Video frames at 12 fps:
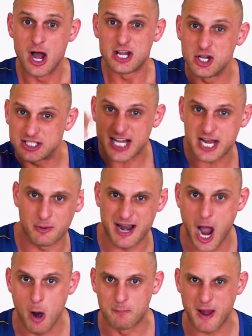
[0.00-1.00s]
You say you want
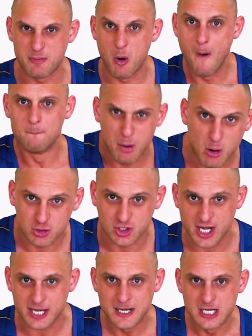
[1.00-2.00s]
to help people?
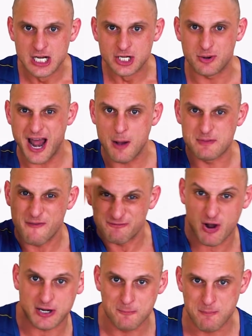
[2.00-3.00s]
Bullshit. You want to help your
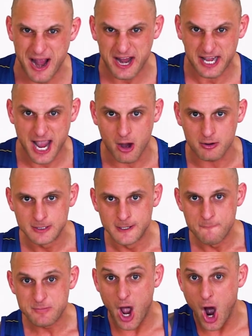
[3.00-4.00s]
fucking bank out.